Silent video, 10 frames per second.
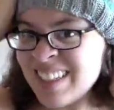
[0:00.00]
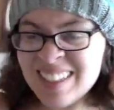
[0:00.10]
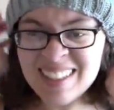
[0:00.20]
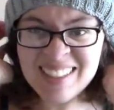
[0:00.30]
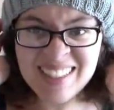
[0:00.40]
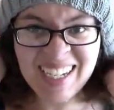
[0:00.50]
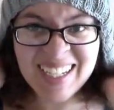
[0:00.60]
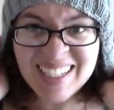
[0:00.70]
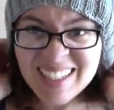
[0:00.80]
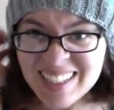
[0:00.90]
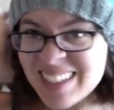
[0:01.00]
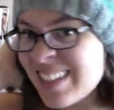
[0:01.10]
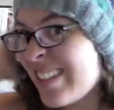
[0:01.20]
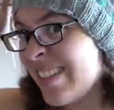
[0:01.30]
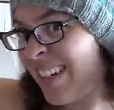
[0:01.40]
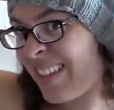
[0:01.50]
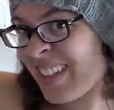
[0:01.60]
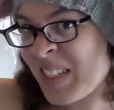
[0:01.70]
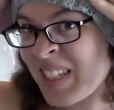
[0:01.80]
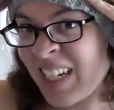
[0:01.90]
It's a little tight around
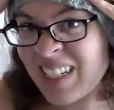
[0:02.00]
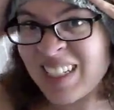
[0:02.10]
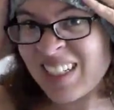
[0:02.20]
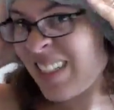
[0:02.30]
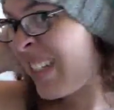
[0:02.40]
this section,